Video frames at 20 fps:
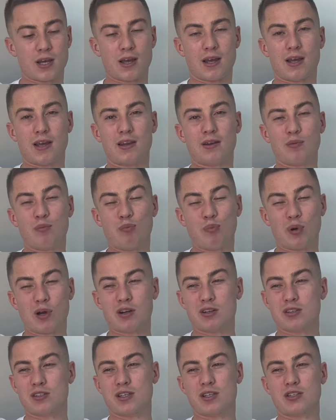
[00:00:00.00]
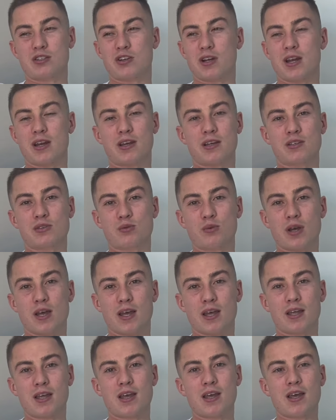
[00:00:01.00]
and boxing training as
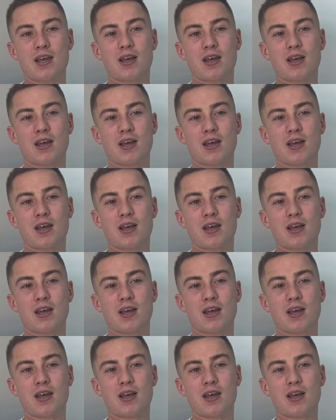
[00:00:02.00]
well